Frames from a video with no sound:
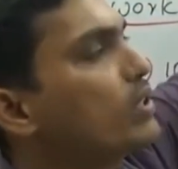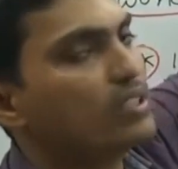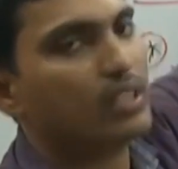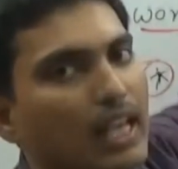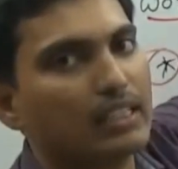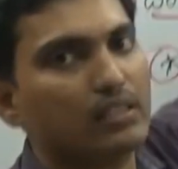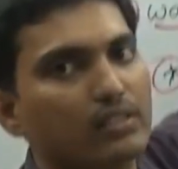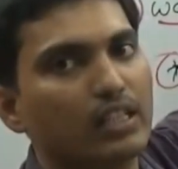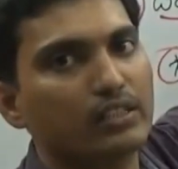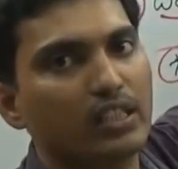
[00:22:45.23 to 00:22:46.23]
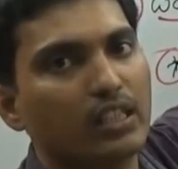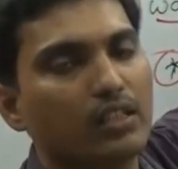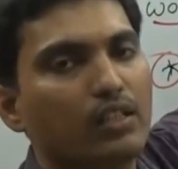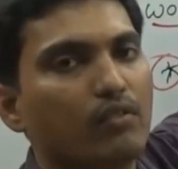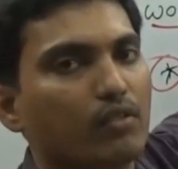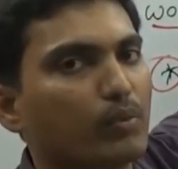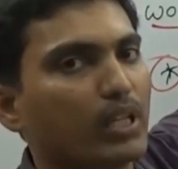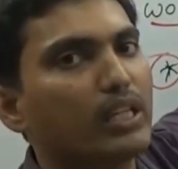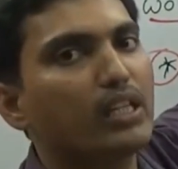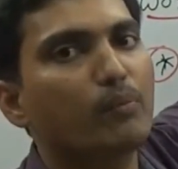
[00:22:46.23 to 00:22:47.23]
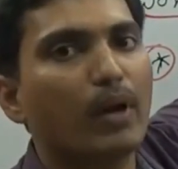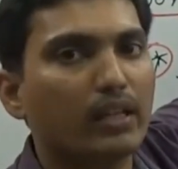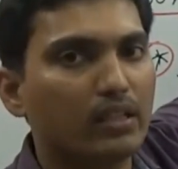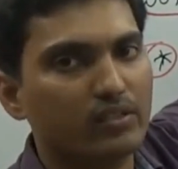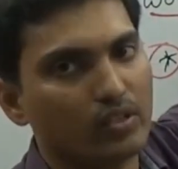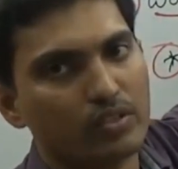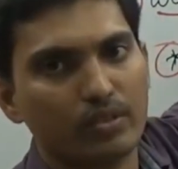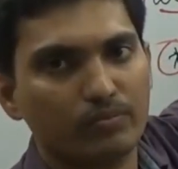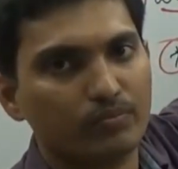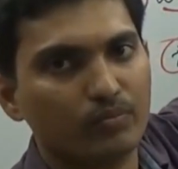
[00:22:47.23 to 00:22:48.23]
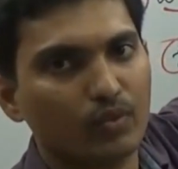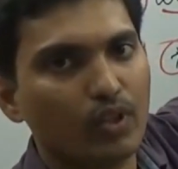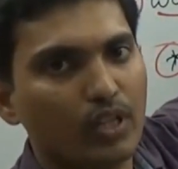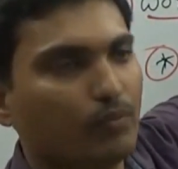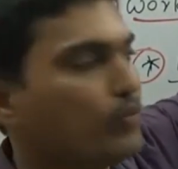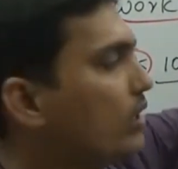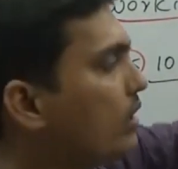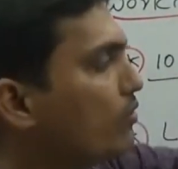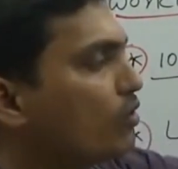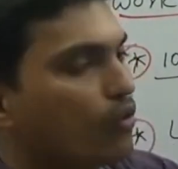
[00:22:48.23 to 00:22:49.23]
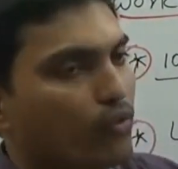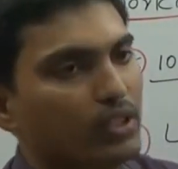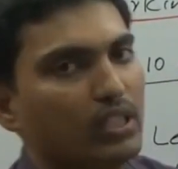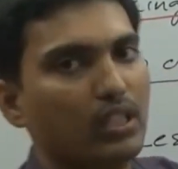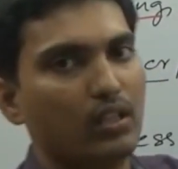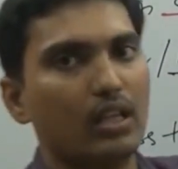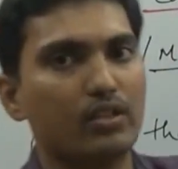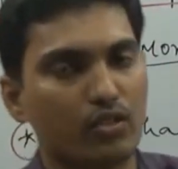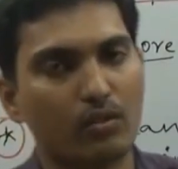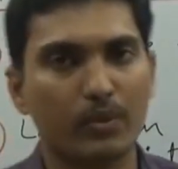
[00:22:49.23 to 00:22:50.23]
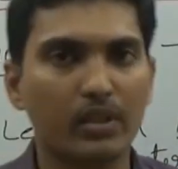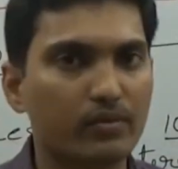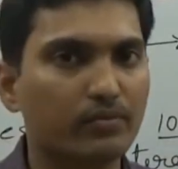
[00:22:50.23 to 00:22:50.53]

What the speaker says: is exercising from the Indian banking system. Okay, then we go for the last topic.